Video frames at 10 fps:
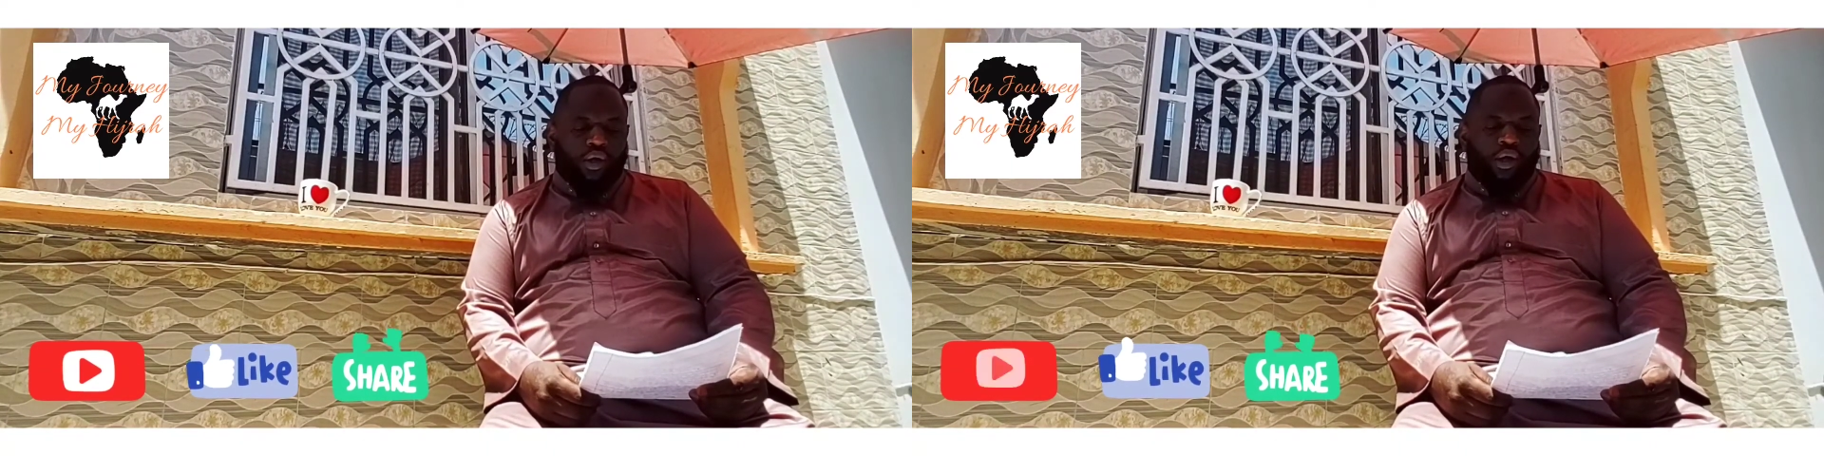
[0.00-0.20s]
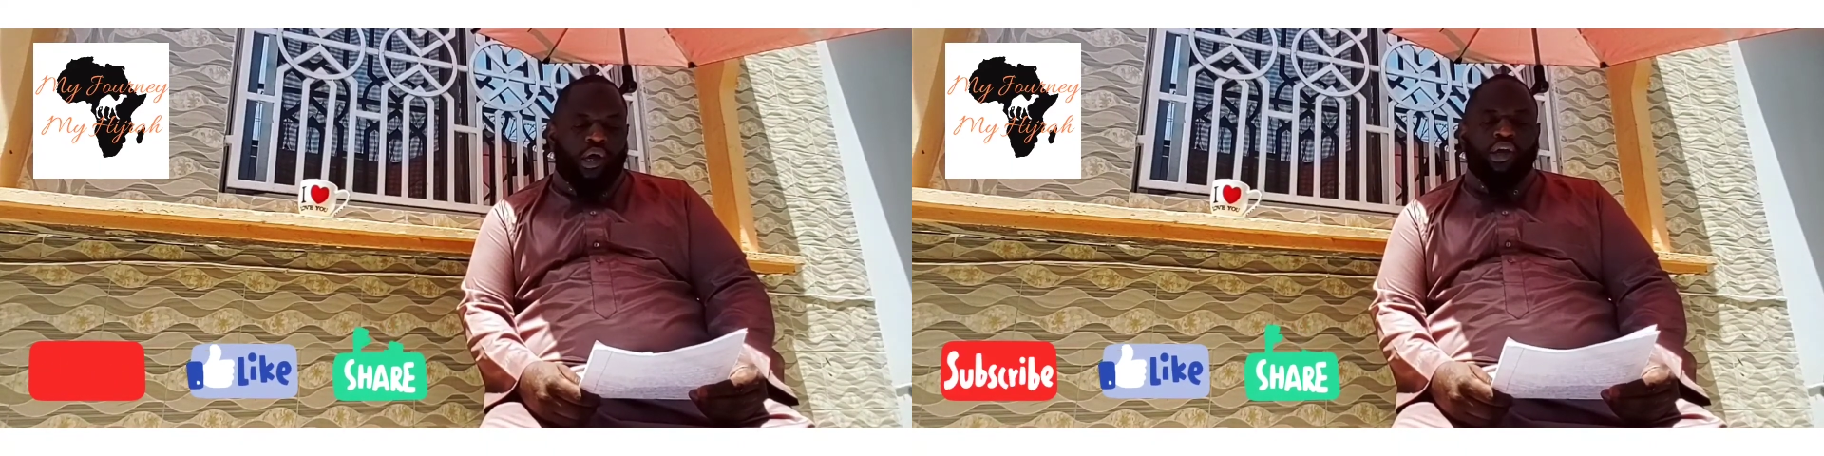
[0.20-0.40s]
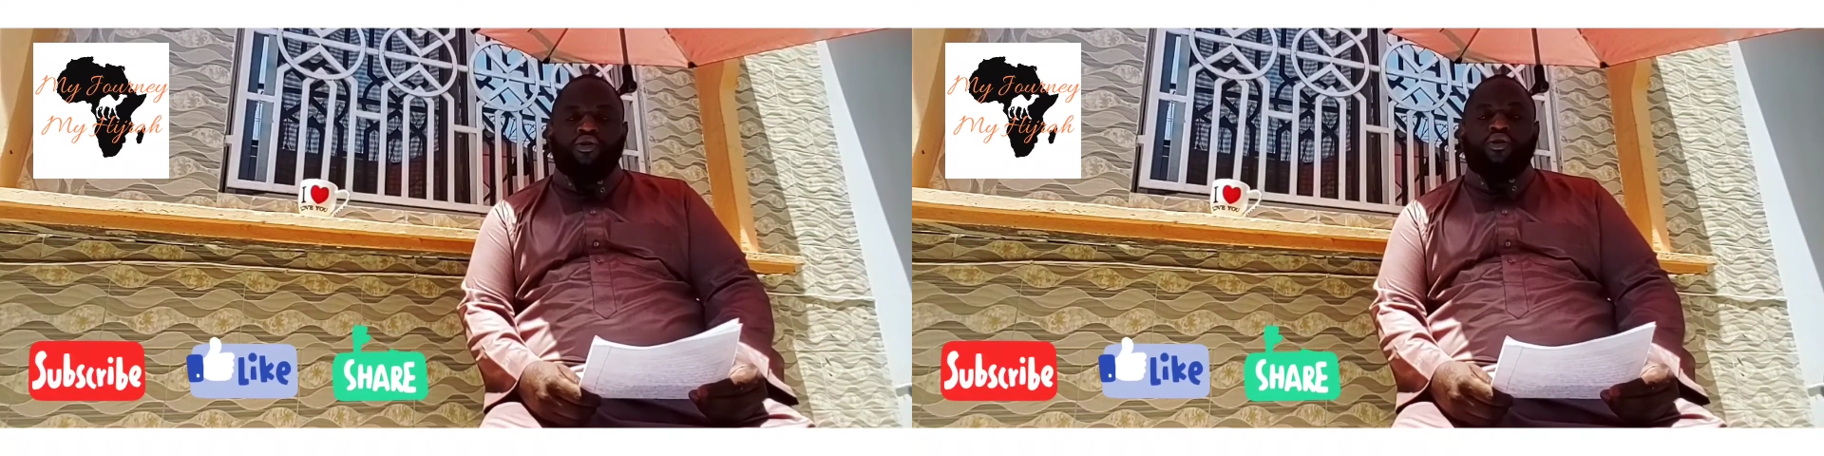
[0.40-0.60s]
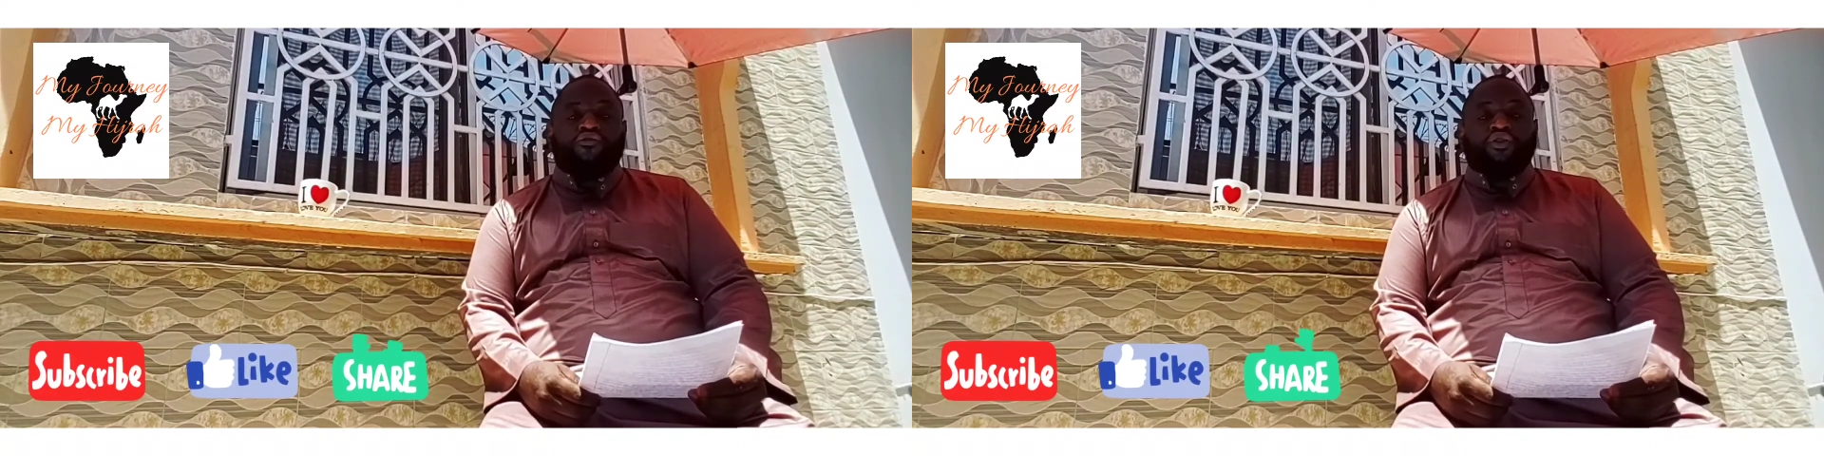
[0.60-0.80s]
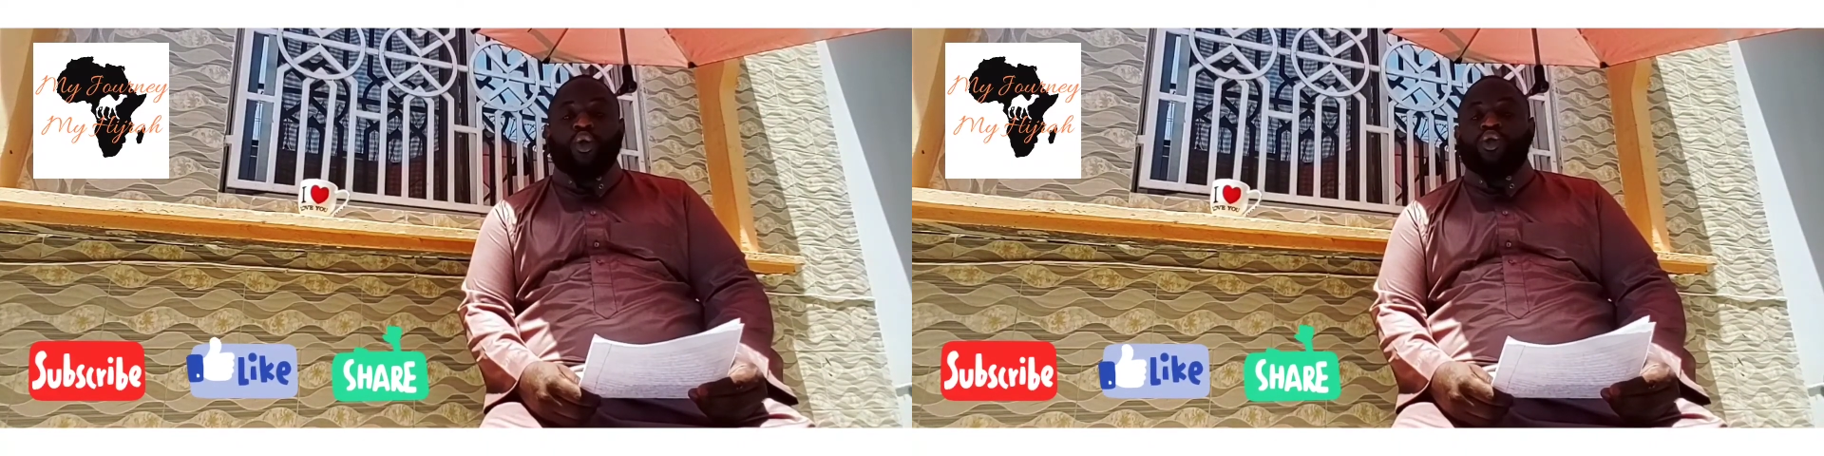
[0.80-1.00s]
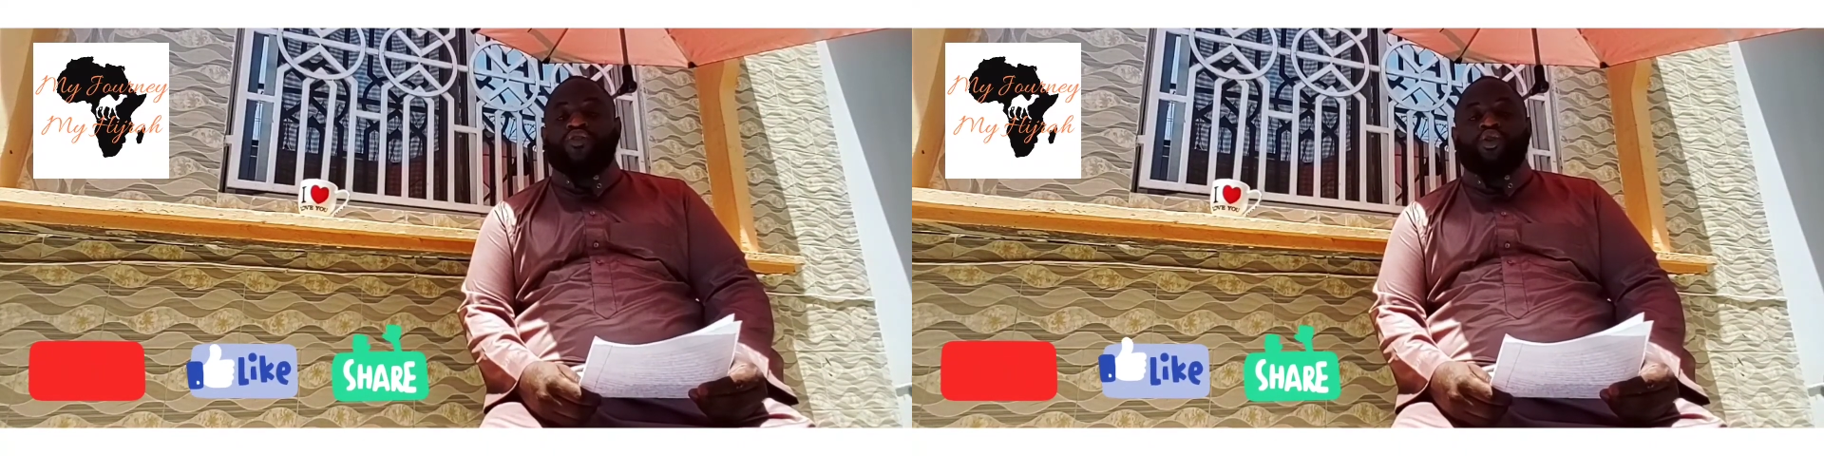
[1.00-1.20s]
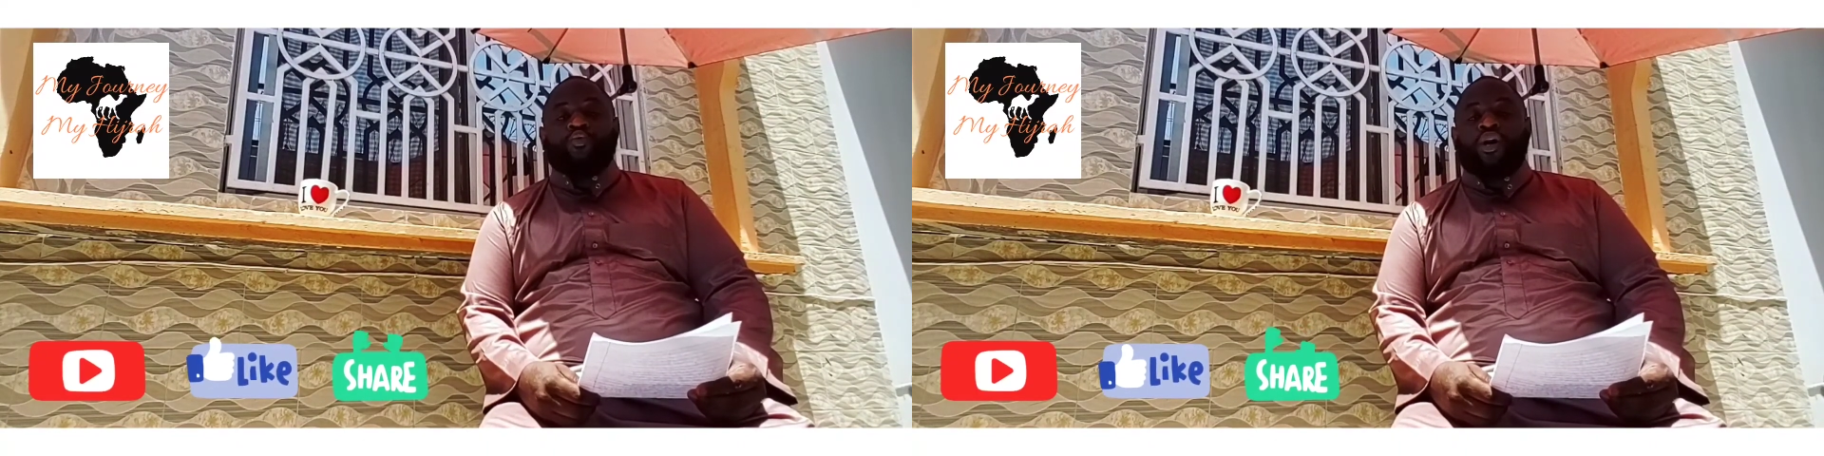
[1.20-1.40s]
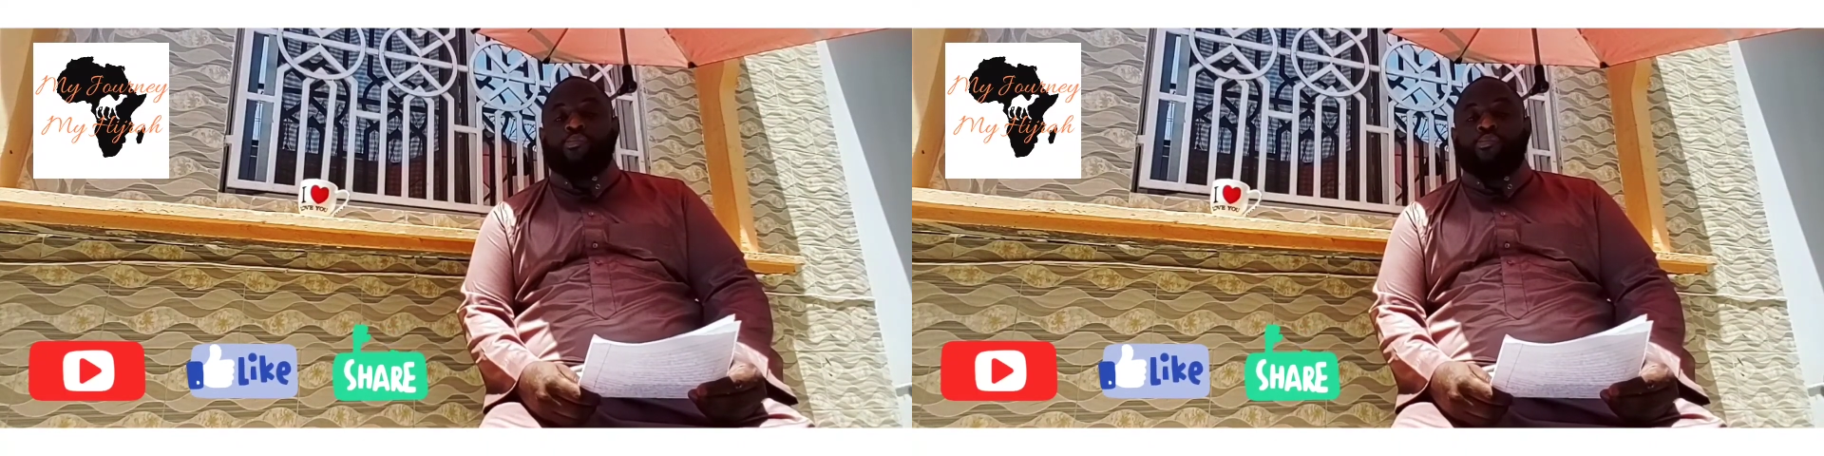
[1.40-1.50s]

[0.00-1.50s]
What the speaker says: And for those of us who want